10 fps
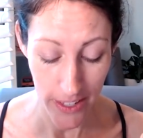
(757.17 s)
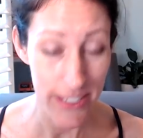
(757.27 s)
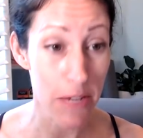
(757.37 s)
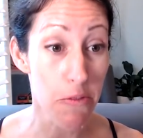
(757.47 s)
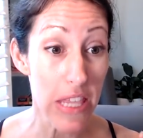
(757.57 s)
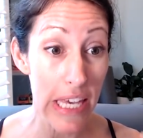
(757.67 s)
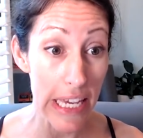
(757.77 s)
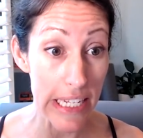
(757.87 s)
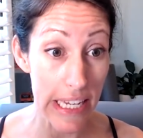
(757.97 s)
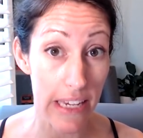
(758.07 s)
Same with
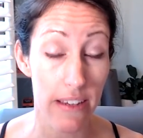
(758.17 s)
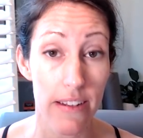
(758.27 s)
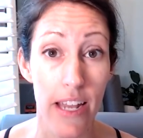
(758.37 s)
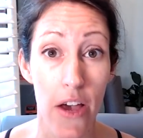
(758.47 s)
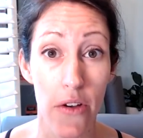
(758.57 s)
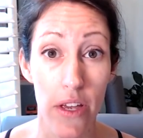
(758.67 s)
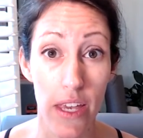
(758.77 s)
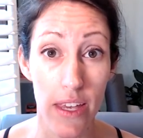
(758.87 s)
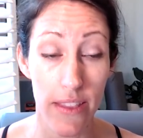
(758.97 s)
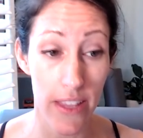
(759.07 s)
kidney. Now,
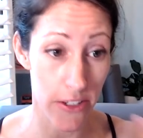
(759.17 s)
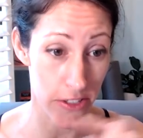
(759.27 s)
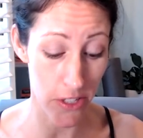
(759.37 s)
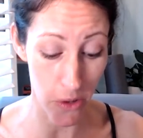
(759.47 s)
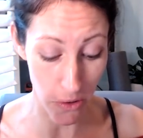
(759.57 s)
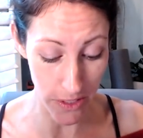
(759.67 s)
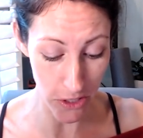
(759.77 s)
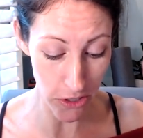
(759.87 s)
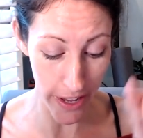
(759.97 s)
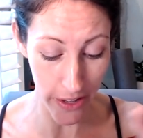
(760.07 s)
there's the golden
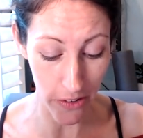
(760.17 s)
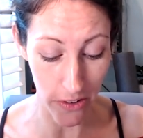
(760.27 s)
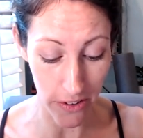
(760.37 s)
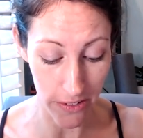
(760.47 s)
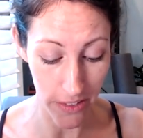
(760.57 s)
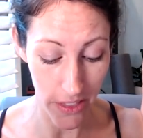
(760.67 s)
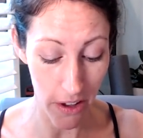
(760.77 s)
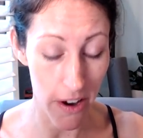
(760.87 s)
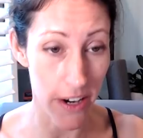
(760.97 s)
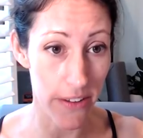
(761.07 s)
triangle the
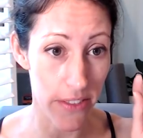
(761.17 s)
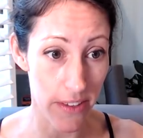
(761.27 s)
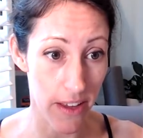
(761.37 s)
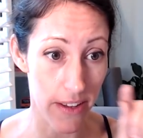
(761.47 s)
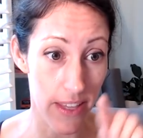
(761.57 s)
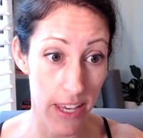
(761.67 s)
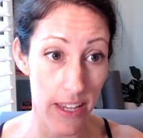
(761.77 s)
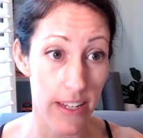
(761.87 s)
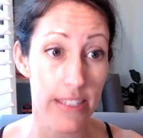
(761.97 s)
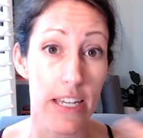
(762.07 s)
heart, the lung, and the
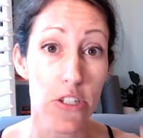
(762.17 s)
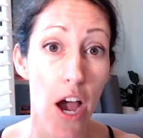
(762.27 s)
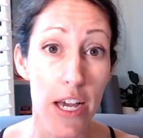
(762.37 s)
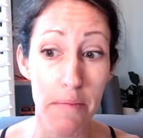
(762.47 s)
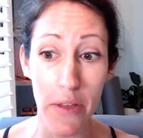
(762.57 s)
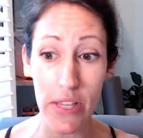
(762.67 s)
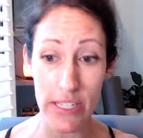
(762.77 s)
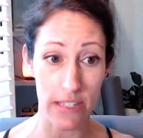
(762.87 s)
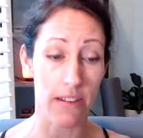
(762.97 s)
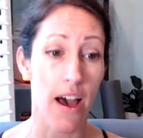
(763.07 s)
kidneys. I talk about
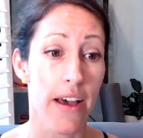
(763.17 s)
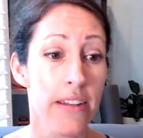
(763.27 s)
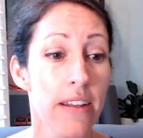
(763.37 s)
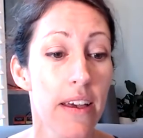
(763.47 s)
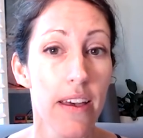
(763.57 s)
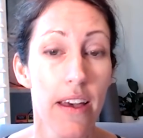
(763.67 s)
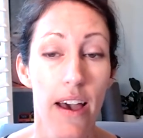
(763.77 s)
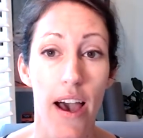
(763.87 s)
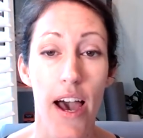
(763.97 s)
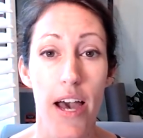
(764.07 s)
this a lot.
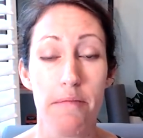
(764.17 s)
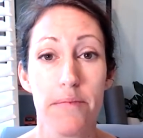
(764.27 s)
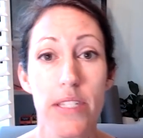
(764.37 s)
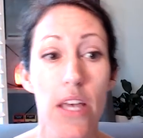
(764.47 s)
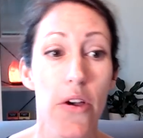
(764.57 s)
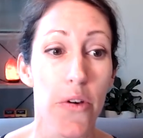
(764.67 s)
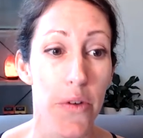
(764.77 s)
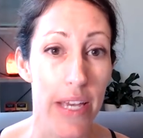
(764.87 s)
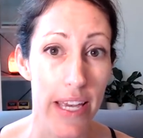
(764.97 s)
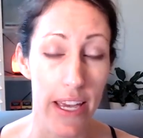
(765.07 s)
Um, so
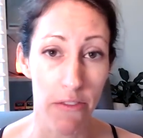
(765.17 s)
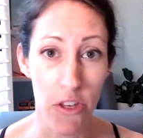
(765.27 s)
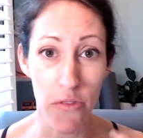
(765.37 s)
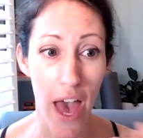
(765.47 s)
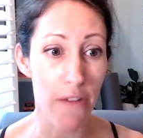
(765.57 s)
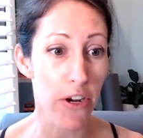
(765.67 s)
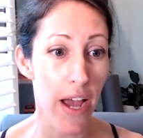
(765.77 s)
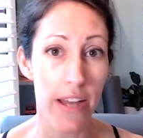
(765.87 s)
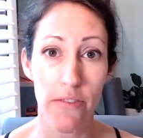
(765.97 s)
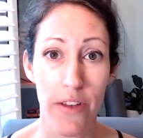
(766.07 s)
if you've ever
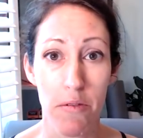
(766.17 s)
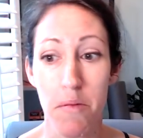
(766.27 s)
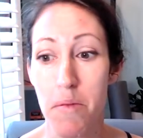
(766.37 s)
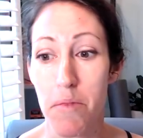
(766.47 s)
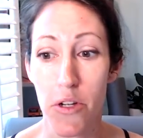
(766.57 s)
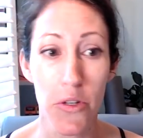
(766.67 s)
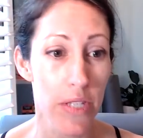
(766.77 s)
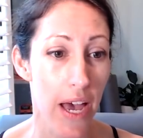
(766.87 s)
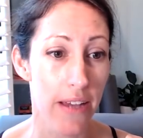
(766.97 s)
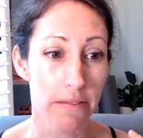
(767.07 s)
had a family member who's
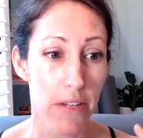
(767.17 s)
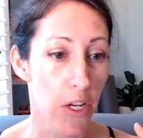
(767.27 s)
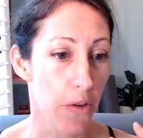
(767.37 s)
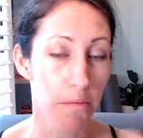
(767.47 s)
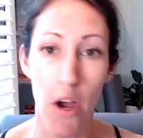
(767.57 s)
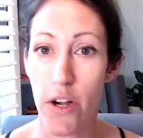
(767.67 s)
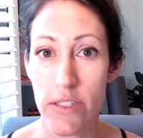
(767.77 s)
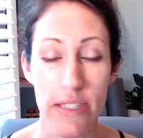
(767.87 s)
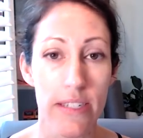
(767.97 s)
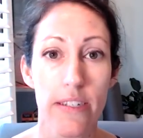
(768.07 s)
had, you know, heart
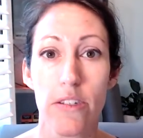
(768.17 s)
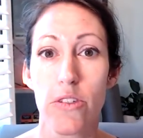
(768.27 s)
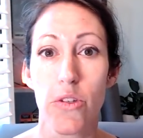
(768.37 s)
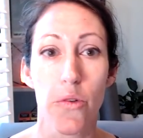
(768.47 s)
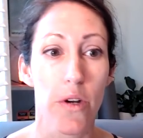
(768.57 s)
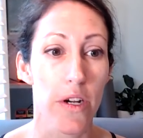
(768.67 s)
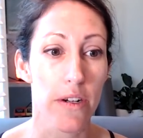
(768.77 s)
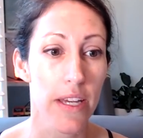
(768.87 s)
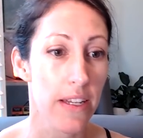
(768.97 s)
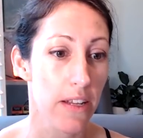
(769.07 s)
disease
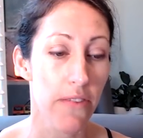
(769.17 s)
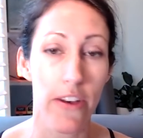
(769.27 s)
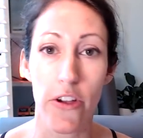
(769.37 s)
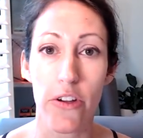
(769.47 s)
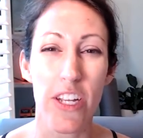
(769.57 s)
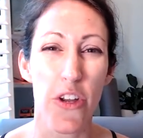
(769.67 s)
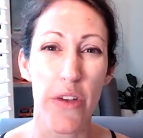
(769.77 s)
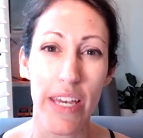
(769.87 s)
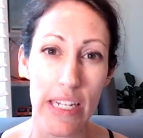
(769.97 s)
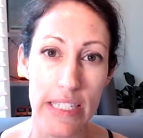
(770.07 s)
or kidney failure, you know,
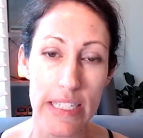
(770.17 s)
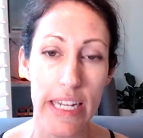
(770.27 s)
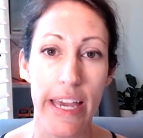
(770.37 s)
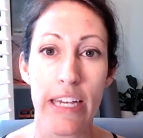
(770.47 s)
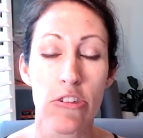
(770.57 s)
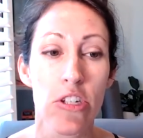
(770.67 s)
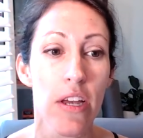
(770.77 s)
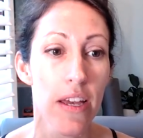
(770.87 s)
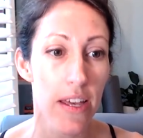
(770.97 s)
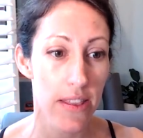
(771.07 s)
in stage,
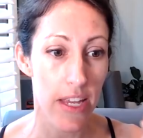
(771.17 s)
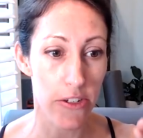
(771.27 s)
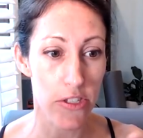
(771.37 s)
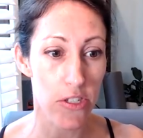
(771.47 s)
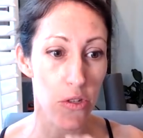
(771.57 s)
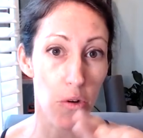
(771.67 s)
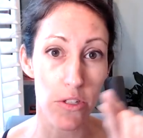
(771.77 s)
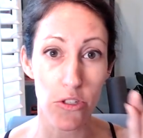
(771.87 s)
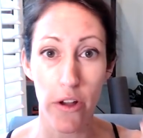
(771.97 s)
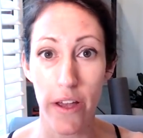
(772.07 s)
there's this
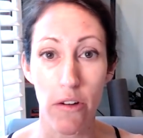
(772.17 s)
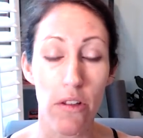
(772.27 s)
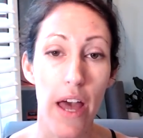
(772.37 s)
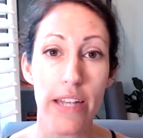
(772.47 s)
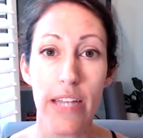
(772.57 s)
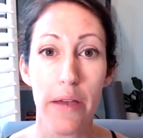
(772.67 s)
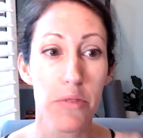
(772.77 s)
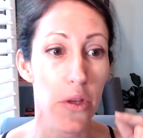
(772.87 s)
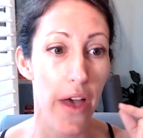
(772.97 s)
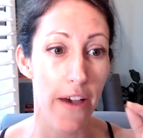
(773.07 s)
golden triangle. A lot of
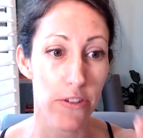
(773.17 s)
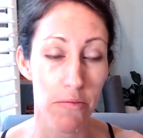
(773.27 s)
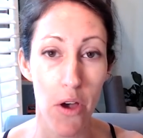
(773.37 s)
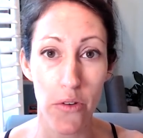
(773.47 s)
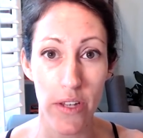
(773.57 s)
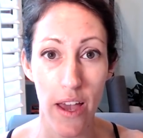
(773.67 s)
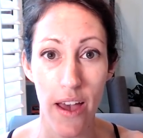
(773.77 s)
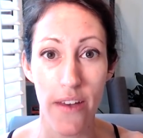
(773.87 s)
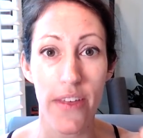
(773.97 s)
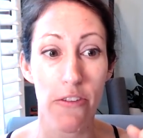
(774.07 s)
times they'll have
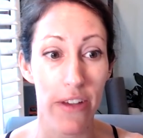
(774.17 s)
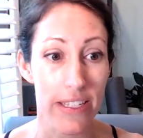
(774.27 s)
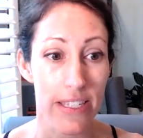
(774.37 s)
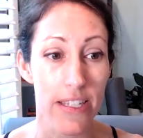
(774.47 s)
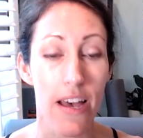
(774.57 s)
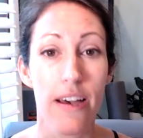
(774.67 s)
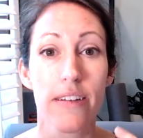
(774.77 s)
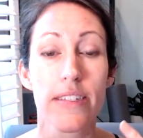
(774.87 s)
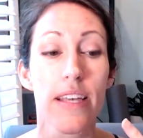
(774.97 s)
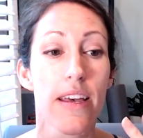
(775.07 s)
pneumonia that affects the
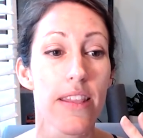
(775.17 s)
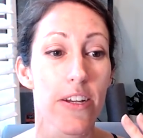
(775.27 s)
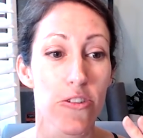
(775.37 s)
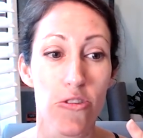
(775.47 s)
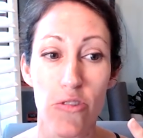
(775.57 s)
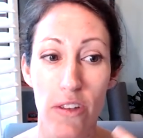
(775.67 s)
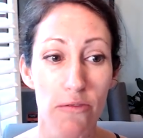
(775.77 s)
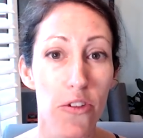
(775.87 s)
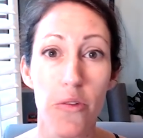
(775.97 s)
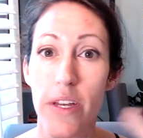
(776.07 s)
lungs. There's usually
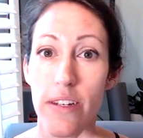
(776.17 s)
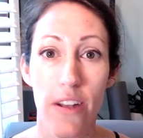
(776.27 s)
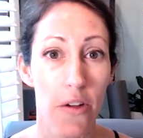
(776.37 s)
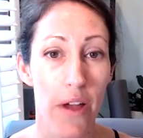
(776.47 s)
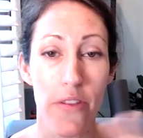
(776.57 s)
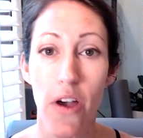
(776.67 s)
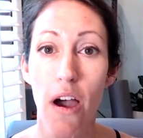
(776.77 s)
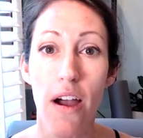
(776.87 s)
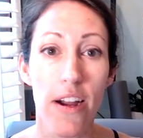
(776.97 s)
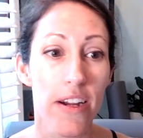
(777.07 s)
fluid around the
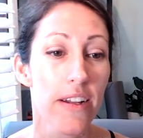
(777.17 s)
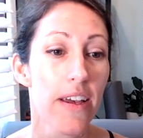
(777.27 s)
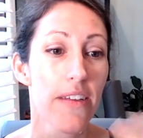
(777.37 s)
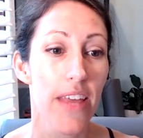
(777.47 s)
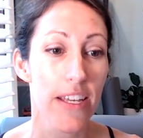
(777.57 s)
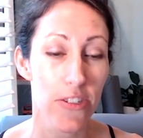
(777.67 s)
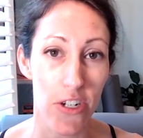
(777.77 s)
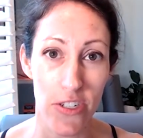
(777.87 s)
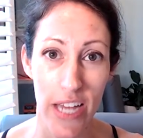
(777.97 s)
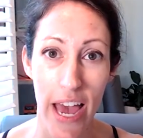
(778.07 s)
heart. They
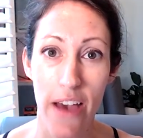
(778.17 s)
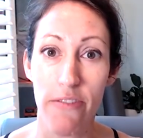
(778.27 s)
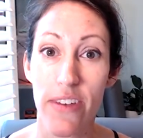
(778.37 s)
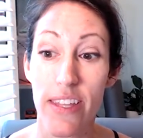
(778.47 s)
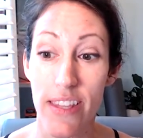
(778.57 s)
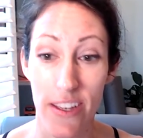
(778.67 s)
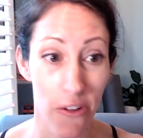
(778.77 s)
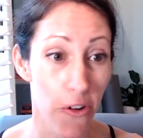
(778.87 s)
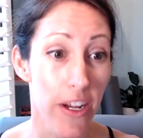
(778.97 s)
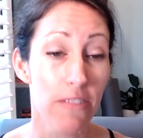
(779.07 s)
start to have the
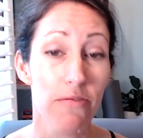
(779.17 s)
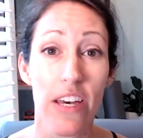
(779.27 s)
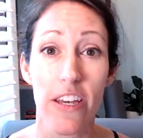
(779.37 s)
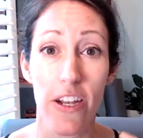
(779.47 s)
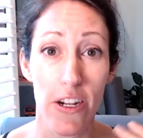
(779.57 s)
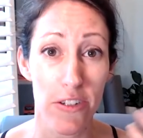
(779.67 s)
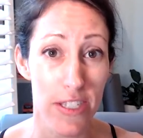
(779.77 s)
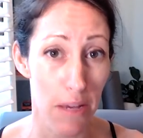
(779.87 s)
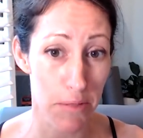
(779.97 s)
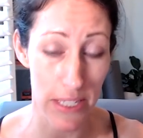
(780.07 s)
organ failure,
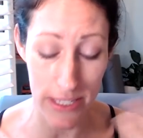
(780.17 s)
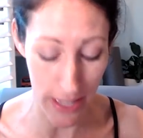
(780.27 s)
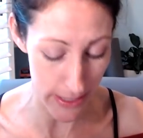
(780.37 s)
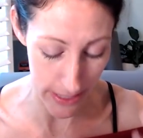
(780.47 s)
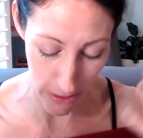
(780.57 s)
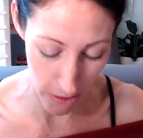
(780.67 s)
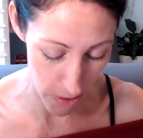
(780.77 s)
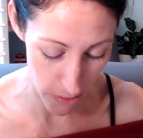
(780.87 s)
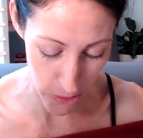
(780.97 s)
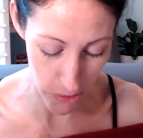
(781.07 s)
sepsis sets in, all,
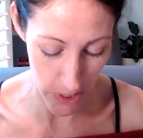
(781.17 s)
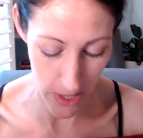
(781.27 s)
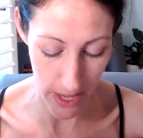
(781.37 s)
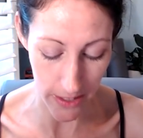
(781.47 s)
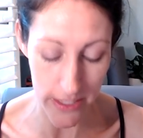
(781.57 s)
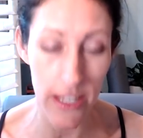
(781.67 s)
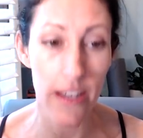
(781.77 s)
all sorts of things.